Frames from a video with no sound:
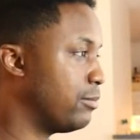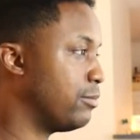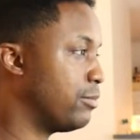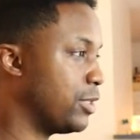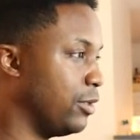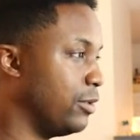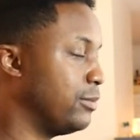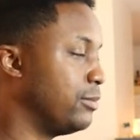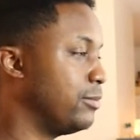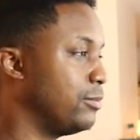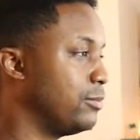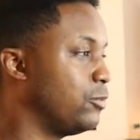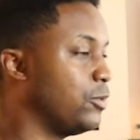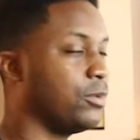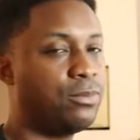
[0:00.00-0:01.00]
So
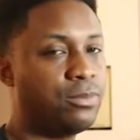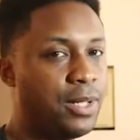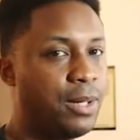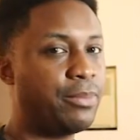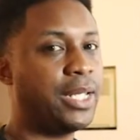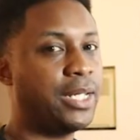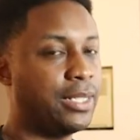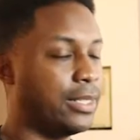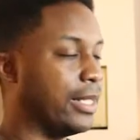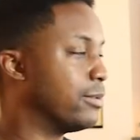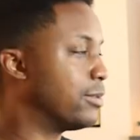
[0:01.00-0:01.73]
I'm getting there